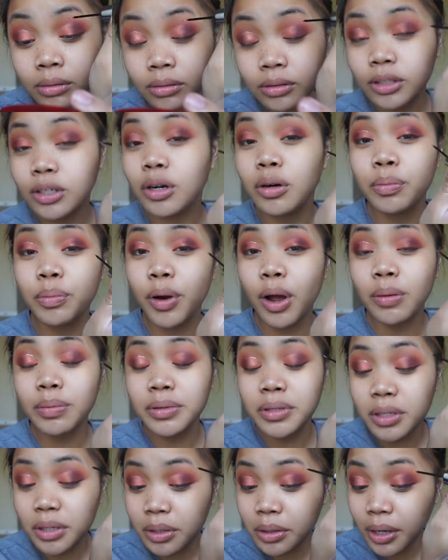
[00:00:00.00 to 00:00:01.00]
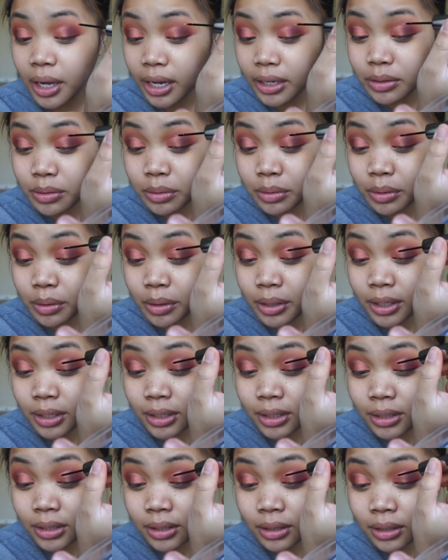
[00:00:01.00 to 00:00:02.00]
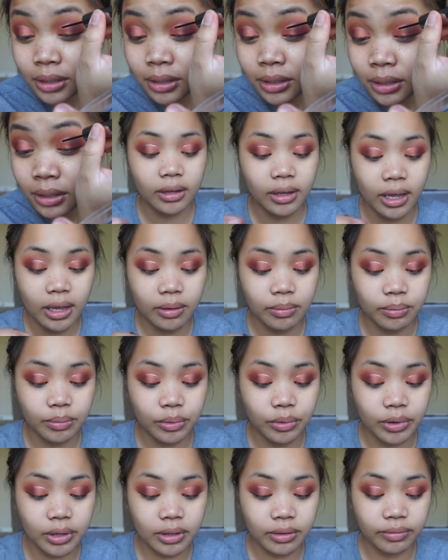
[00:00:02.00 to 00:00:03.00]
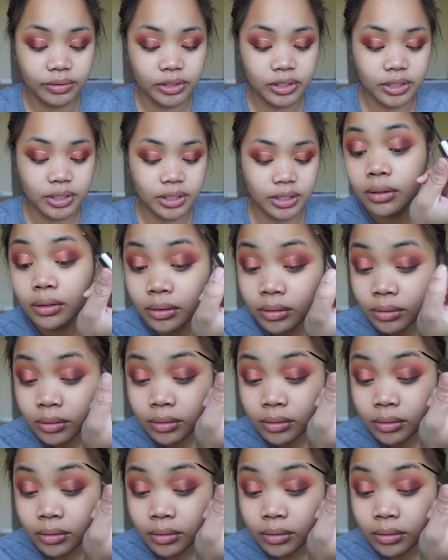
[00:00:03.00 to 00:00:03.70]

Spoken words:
you know, props to you guys who do this. I can't breathe for shit.